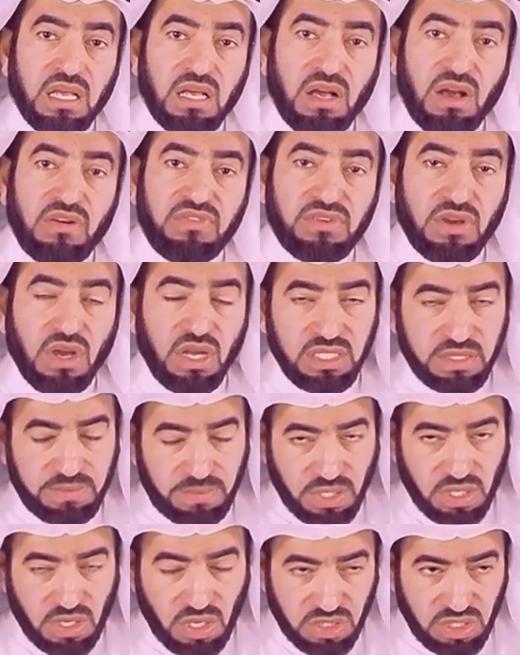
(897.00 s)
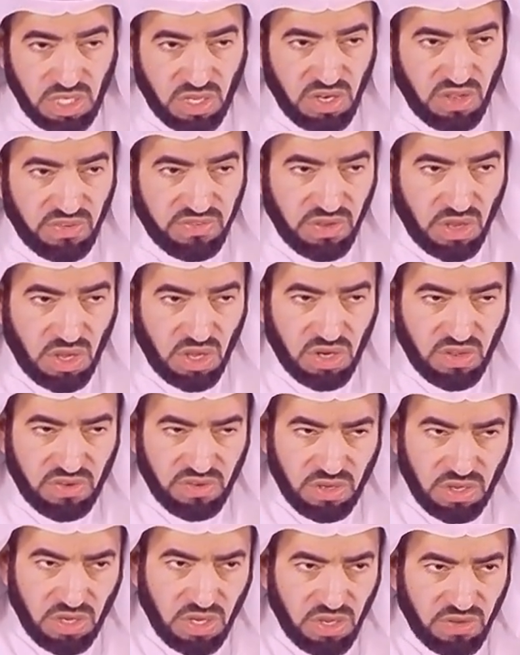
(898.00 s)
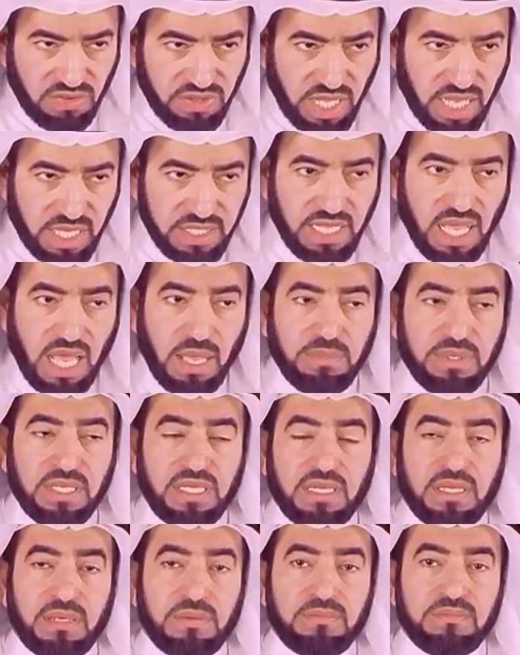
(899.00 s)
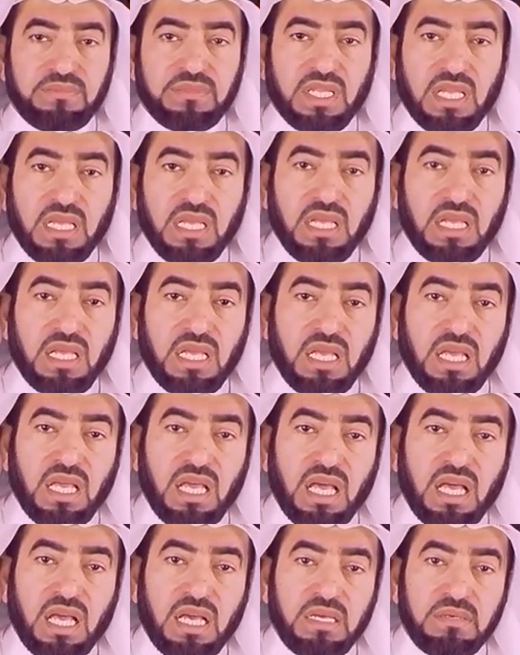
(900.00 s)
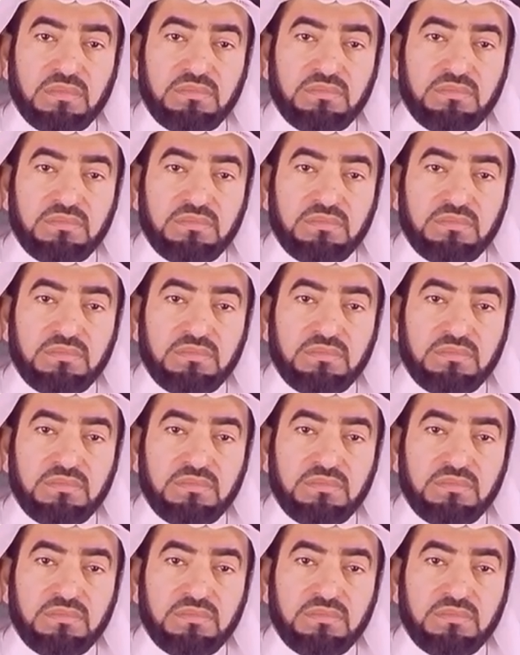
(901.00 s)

Of course, because all of all, all of that happening, uh,